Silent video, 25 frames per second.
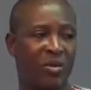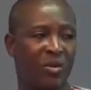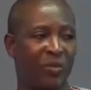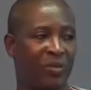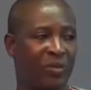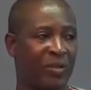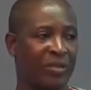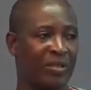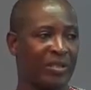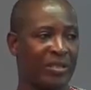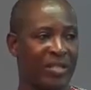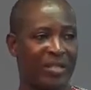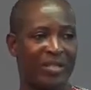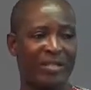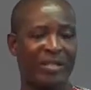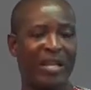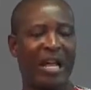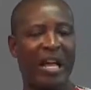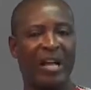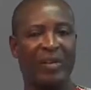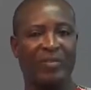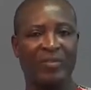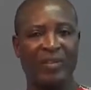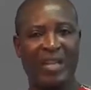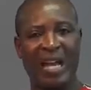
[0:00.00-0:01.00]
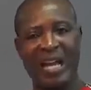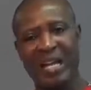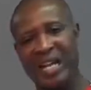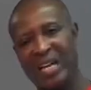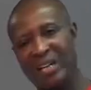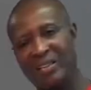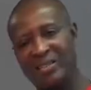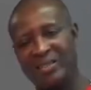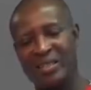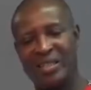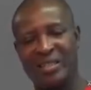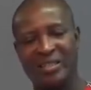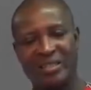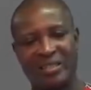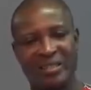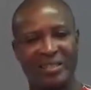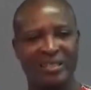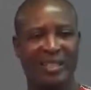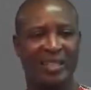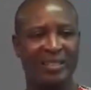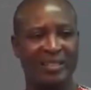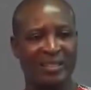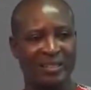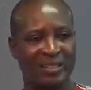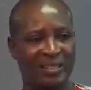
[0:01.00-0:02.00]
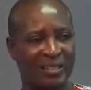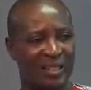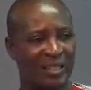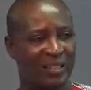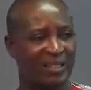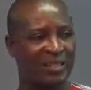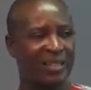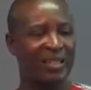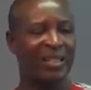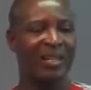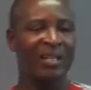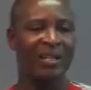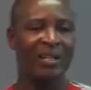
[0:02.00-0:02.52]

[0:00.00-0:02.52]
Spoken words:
office, the staff, the accountant and the assistants,